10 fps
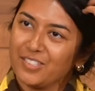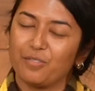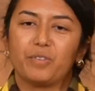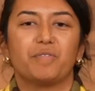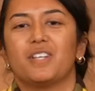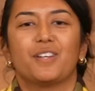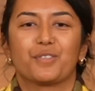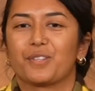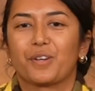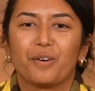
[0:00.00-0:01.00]
15
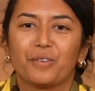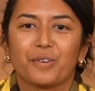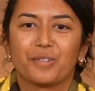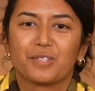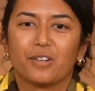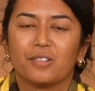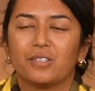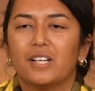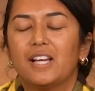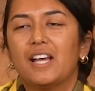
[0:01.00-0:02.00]
years ago or so.
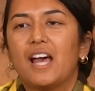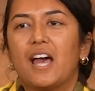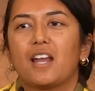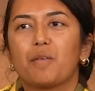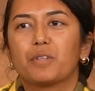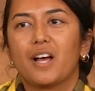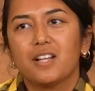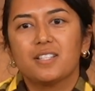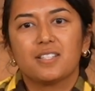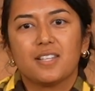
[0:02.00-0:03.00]
And I'm
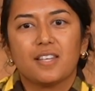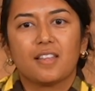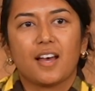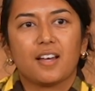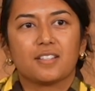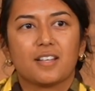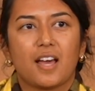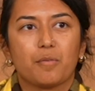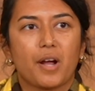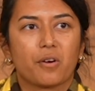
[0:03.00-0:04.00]
glad to see that
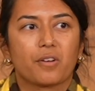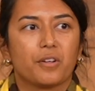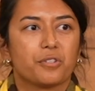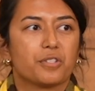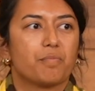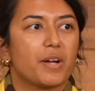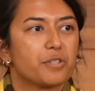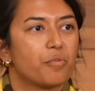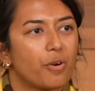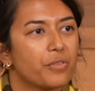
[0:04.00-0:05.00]
animal agriculture is
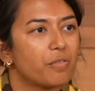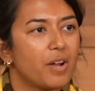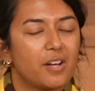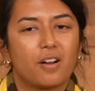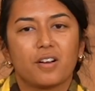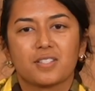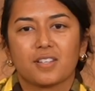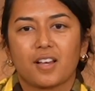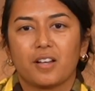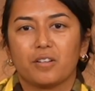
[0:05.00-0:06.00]
much more on the radar as
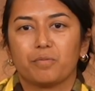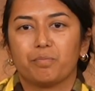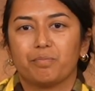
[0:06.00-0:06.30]
a kind of